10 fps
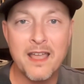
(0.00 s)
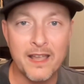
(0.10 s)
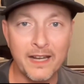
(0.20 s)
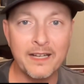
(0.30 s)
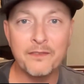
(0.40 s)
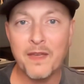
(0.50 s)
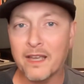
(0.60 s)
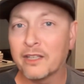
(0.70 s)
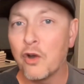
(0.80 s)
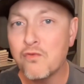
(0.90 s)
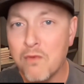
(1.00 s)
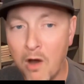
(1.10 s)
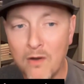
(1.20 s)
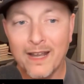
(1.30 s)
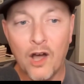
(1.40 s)
Anything can go
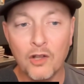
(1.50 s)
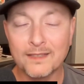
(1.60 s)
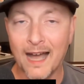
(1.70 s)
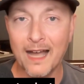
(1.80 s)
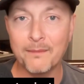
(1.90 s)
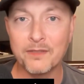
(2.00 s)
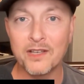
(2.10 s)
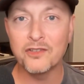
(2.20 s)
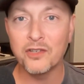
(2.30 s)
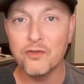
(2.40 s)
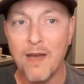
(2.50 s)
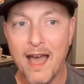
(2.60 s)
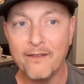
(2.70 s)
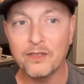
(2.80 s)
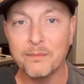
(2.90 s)
wrong at all times. So you
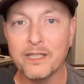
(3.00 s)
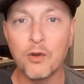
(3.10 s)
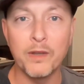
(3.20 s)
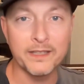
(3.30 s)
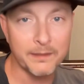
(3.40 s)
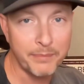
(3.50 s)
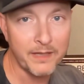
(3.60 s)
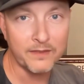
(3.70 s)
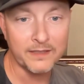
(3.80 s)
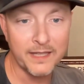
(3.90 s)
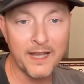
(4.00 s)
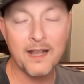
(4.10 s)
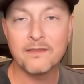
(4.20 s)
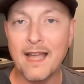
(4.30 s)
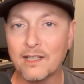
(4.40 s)
have to be quick to pivot.
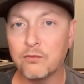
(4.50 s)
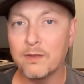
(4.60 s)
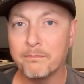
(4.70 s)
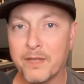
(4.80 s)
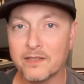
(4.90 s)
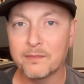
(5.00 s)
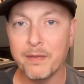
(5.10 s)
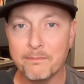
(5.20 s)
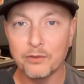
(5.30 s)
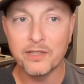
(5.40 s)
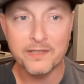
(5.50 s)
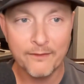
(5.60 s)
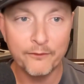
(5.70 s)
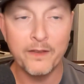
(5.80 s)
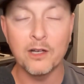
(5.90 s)
That's what gets people to
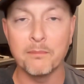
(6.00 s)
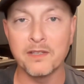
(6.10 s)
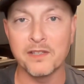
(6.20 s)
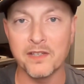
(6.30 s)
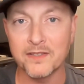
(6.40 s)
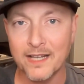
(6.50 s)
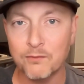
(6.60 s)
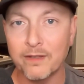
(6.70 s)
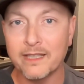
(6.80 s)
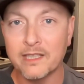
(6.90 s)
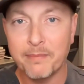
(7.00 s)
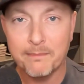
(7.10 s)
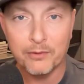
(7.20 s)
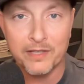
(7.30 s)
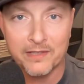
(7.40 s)
seven figure businesses. That's what
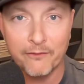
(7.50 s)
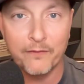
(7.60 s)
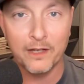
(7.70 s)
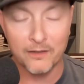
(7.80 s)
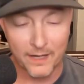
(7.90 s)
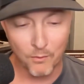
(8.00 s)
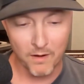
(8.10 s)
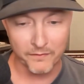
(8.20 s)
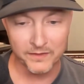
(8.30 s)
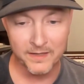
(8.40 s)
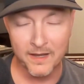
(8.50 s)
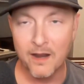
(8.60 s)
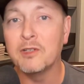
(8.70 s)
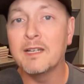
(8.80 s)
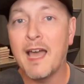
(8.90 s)
people to seven figure net worths.
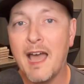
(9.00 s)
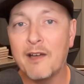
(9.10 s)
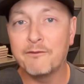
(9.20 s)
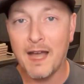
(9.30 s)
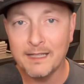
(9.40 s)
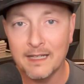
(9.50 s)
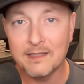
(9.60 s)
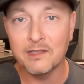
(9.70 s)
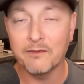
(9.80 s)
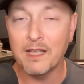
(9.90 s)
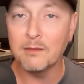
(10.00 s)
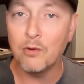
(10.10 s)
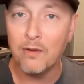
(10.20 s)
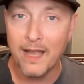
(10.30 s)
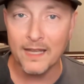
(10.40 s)
You need to have finances
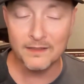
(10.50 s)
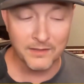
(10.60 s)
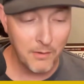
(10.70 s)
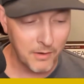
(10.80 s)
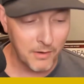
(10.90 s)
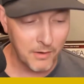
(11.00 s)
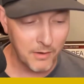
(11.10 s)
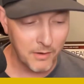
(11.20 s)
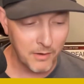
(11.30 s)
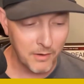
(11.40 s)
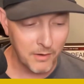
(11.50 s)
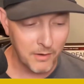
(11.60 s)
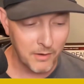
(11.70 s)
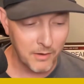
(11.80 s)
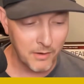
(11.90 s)
available and so on, uh, and
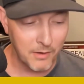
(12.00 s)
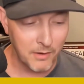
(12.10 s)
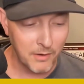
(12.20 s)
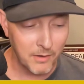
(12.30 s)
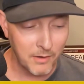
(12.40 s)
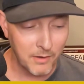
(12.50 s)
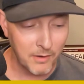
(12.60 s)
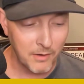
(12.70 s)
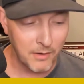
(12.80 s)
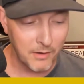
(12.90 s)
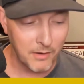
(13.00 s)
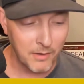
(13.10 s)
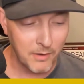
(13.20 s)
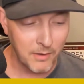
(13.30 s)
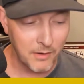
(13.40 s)
or a partner that
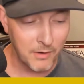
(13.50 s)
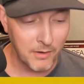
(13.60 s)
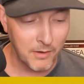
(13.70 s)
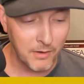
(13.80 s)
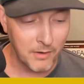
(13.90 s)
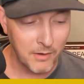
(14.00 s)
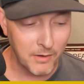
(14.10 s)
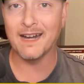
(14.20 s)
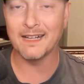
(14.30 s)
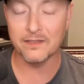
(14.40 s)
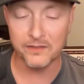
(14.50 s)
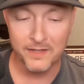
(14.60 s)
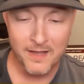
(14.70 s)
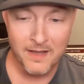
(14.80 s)
does, you know, have those kind of finances.